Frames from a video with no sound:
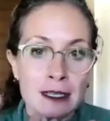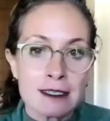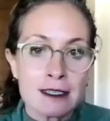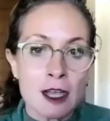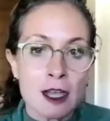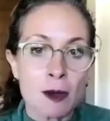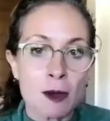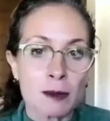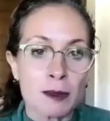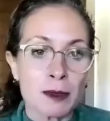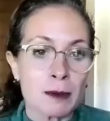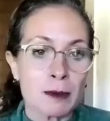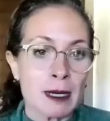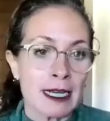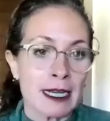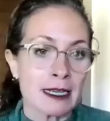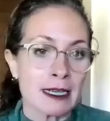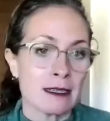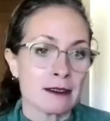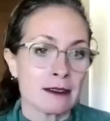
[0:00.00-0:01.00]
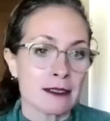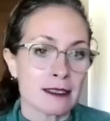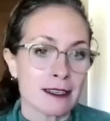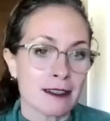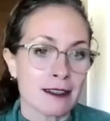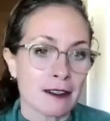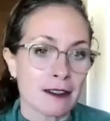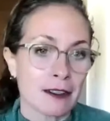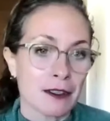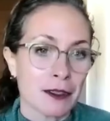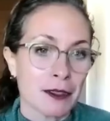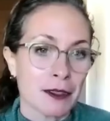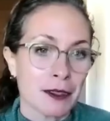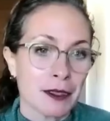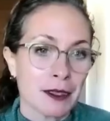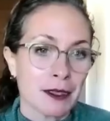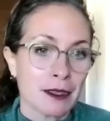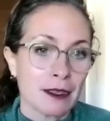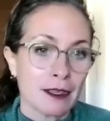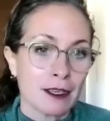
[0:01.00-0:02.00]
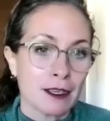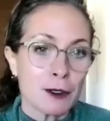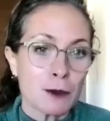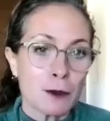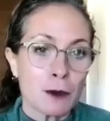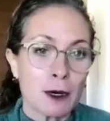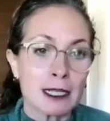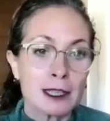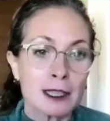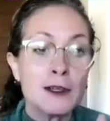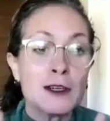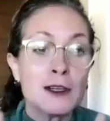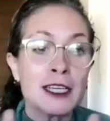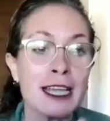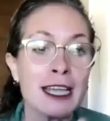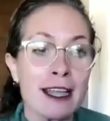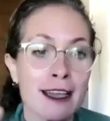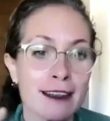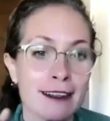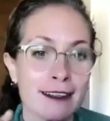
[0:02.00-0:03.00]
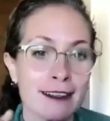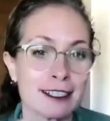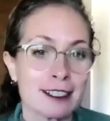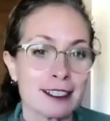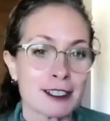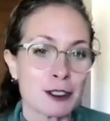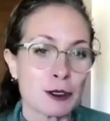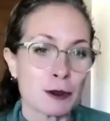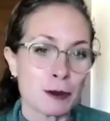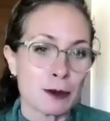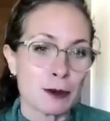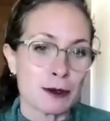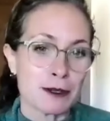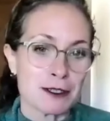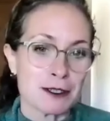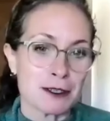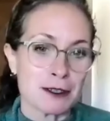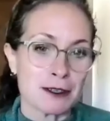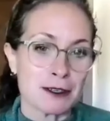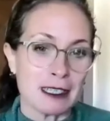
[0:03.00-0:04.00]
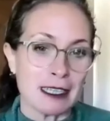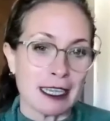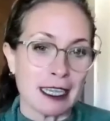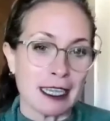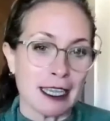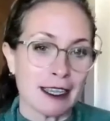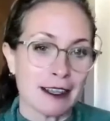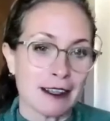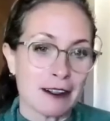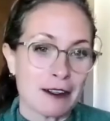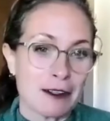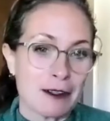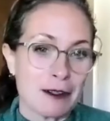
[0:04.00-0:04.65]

is compromised. You are looking at it too personally.